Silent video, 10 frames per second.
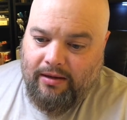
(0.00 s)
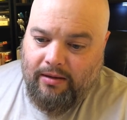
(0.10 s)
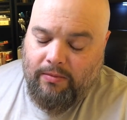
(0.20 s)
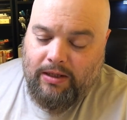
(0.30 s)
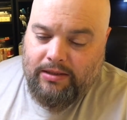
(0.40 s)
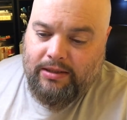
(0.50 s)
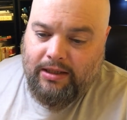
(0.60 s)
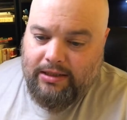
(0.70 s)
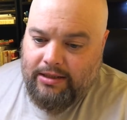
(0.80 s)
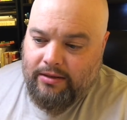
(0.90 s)
I mean, it's going
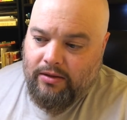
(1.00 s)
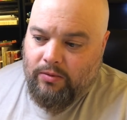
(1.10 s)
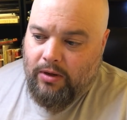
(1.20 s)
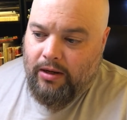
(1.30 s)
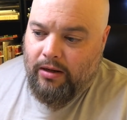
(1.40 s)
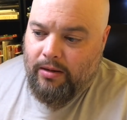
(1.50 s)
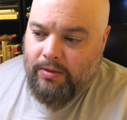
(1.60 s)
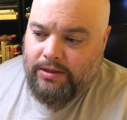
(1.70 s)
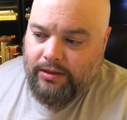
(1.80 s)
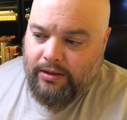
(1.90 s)
to get down to the wire. I
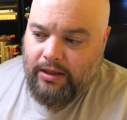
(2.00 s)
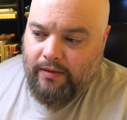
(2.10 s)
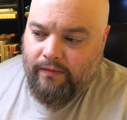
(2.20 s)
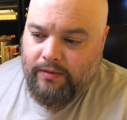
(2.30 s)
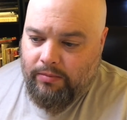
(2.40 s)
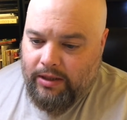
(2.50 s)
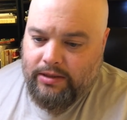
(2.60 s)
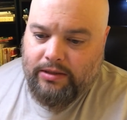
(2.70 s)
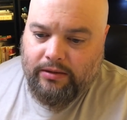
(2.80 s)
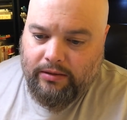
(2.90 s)
basically have to
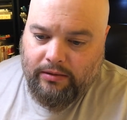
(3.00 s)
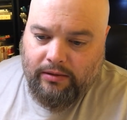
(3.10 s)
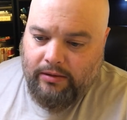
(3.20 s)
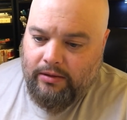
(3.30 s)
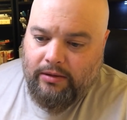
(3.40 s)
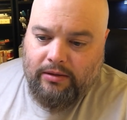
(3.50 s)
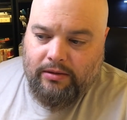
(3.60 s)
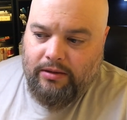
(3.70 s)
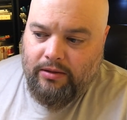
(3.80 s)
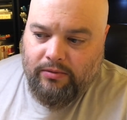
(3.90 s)
pencil,
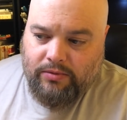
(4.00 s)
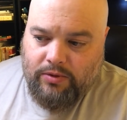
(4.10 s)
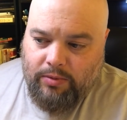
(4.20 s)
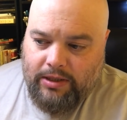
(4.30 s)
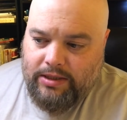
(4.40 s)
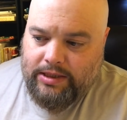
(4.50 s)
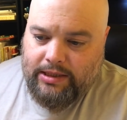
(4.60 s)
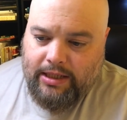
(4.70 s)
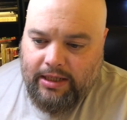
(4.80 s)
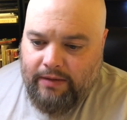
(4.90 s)
you know, 2 pages a
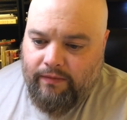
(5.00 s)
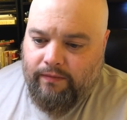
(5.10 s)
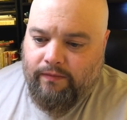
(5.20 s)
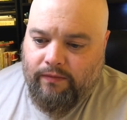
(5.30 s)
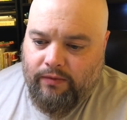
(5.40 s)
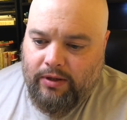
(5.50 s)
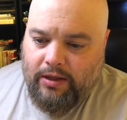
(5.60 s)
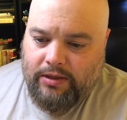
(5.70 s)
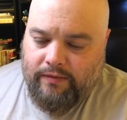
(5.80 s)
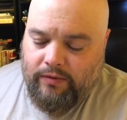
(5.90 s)
day for the
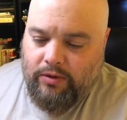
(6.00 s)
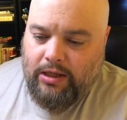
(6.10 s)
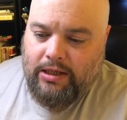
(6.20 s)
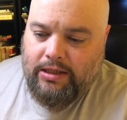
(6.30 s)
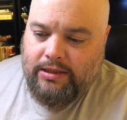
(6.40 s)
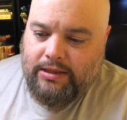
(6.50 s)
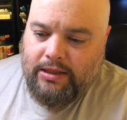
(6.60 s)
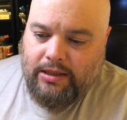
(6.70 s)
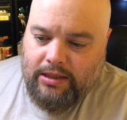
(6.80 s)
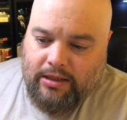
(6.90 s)
next few days,
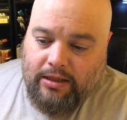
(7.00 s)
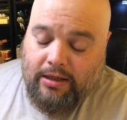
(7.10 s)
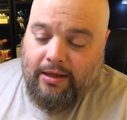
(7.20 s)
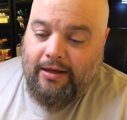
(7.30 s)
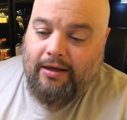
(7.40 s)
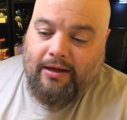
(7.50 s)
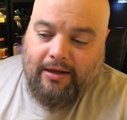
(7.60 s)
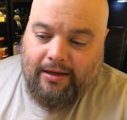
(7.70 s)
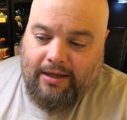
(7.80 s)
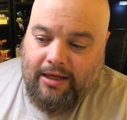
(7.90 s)
and then
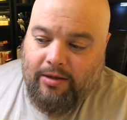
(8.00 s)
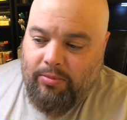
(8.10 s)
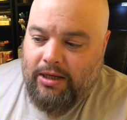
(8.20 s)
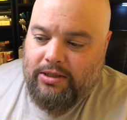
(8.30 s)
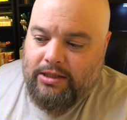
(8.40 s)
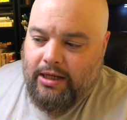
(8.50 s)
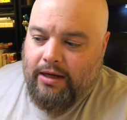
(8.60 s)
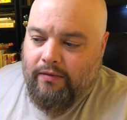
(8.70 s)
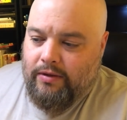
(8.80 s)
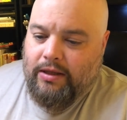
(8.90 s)
ink a page a day
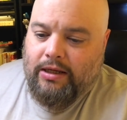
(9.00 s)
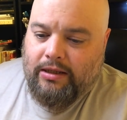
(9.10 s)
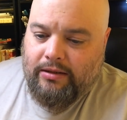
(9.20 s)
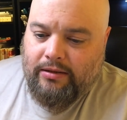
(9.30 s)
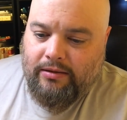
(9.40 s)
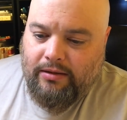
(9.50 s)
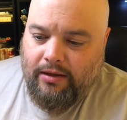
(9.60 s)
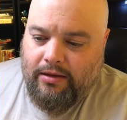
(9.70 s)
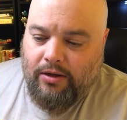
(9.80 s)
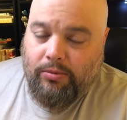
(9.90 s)
after that.
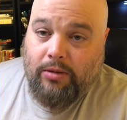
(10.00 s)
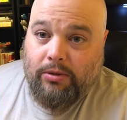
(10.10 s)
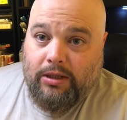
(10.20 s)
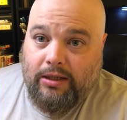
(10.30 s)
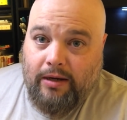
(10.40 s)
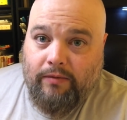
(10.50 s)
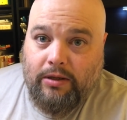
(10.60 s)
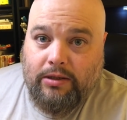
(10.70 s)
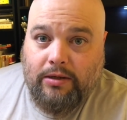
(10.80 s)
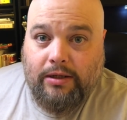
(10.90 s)
And then I'll be able to get
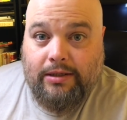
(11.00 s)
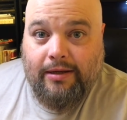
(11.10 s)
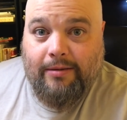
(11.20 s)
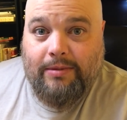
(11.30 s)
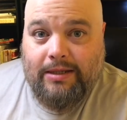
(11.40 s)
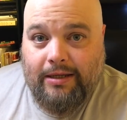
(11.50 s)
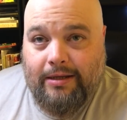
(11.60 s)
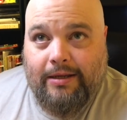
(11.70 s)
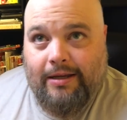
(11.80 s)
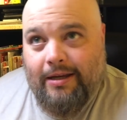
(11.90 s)
everything done in time to get